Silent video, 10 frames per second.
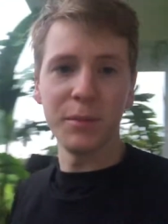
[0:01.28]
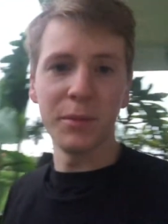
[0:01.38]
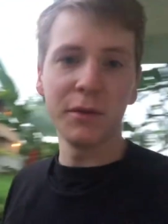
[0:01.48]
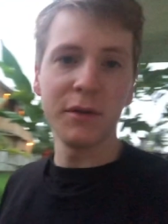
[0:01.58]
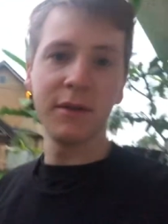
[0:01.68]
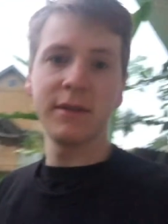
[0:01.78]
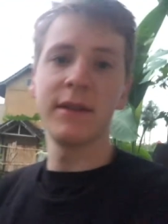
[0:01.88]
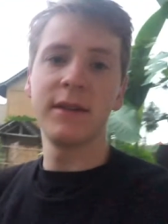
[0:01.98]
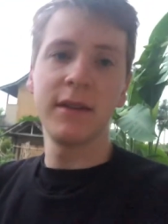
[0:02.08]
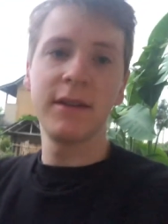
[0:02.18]
people.
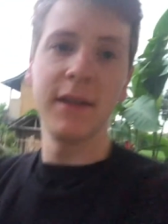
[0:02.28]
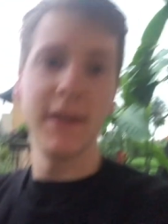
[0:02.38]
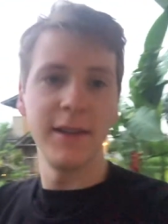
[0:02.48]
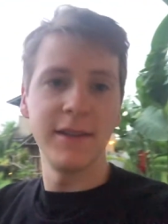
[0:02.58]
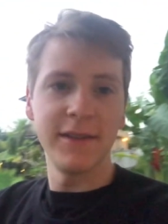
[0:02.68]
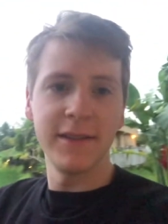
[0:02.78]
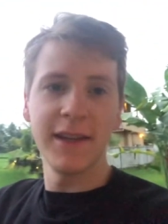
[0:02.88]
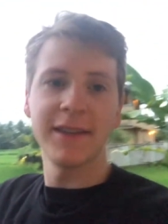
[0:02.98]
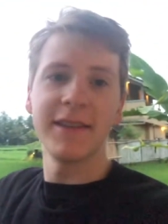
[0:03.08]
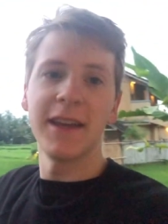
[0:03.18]
It's
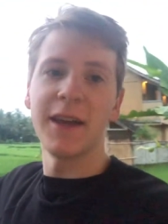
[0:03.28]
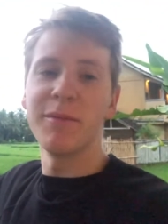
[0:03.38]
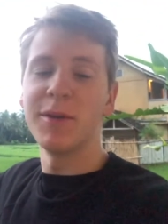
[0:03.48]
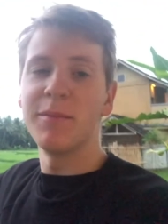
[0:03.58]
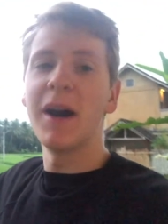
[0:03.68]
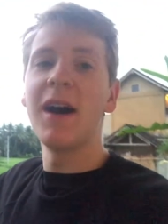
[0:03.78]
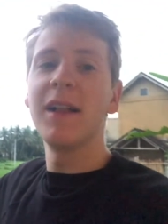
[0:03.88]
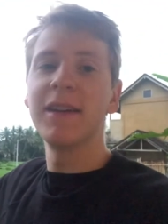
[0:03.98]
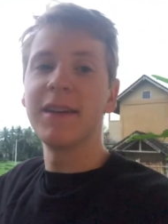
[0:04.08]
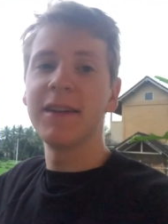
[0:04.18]
six A M in
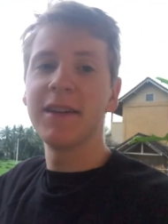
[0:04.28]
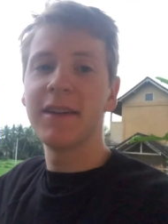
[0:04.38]
Bali.